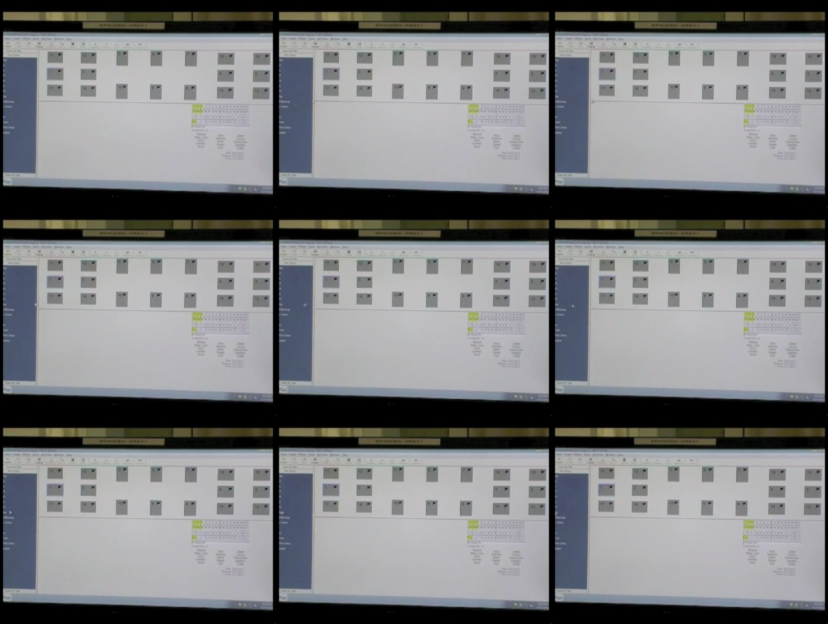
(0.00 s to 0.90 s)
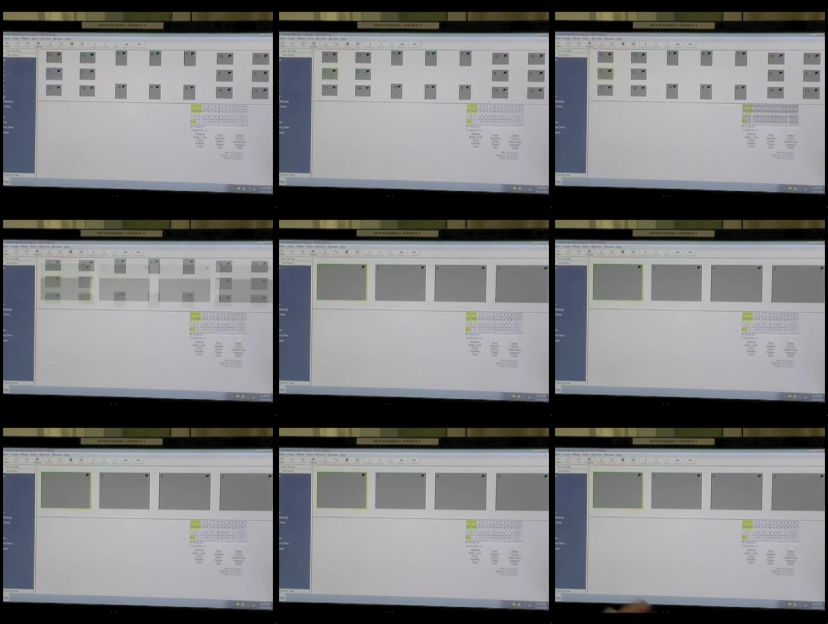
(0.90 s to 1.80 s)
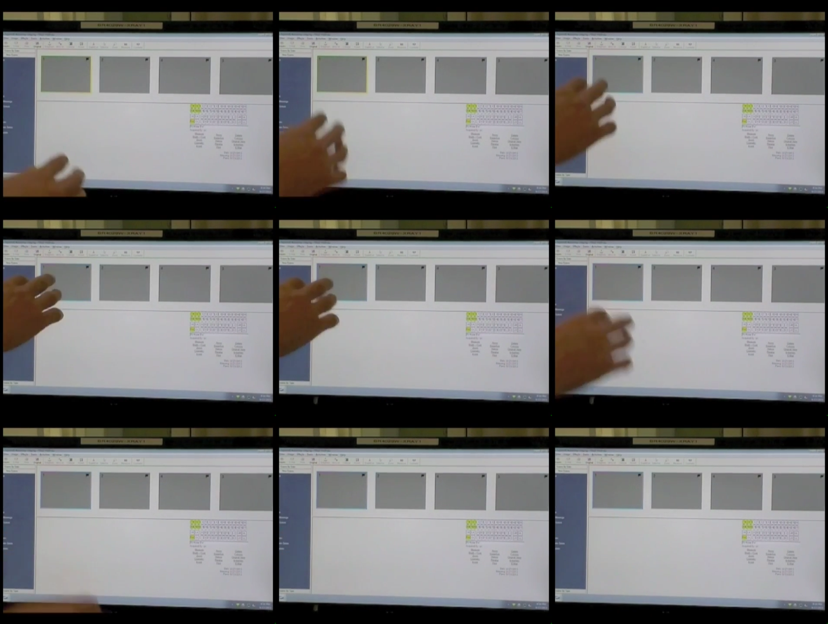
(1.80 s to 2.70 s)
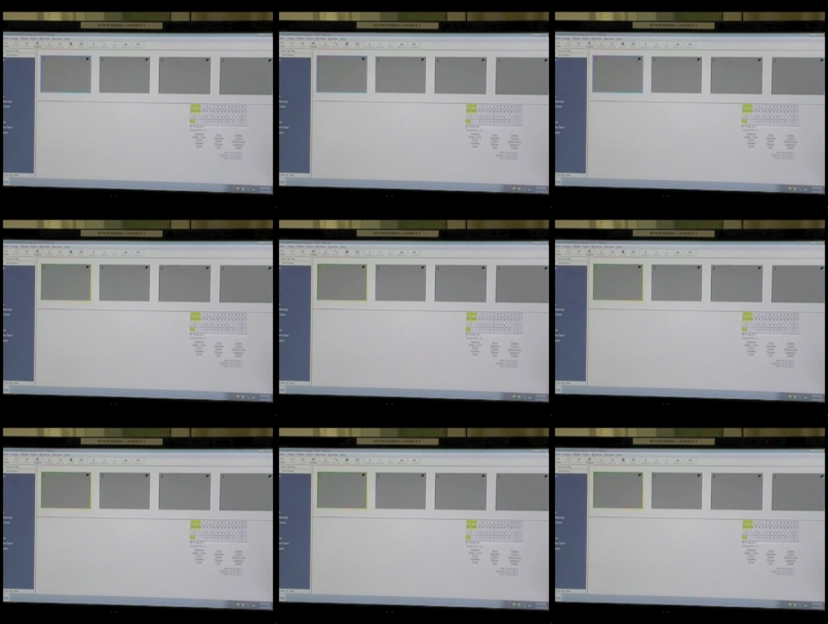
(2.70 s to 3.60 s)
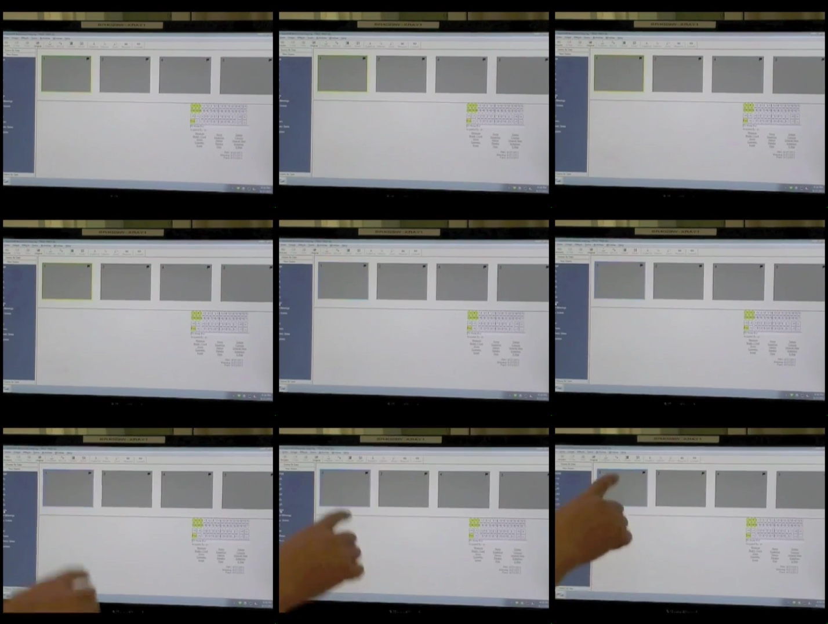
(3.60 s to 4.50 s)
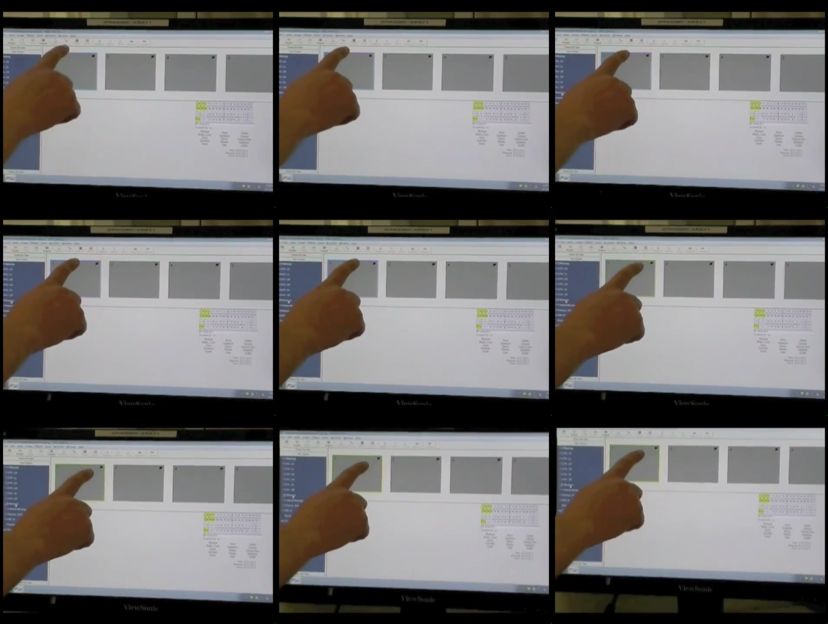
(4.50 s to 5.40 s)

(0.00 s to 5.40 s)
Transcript: [unreadable: no face in view]